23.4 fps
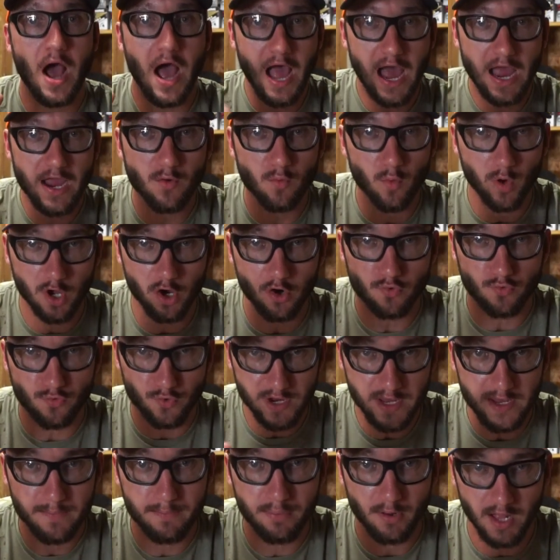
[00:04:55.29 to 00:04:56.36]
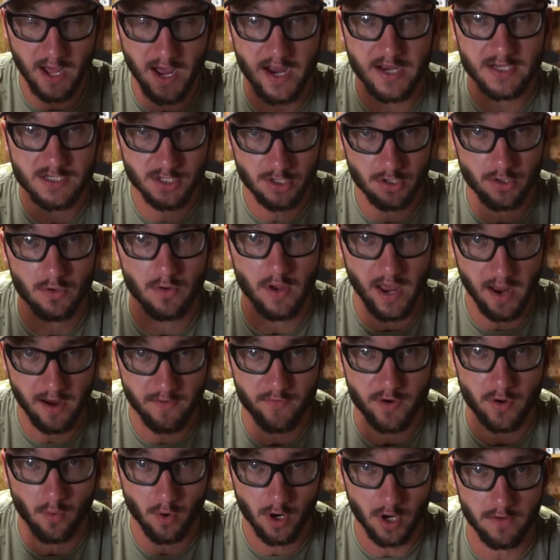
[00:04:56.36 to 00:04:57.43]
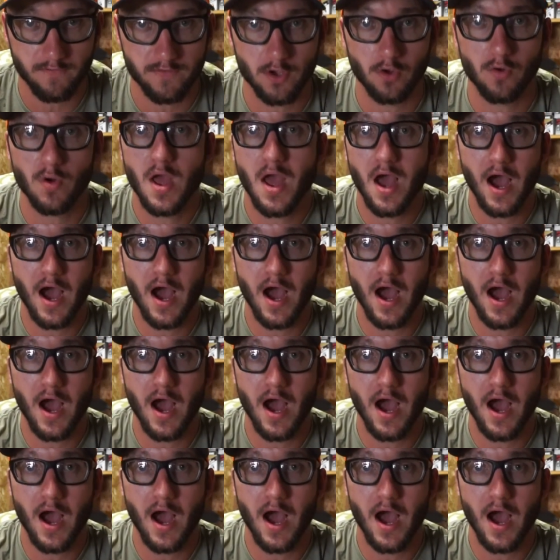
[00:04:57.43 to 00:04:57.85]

I will reply to every one of you.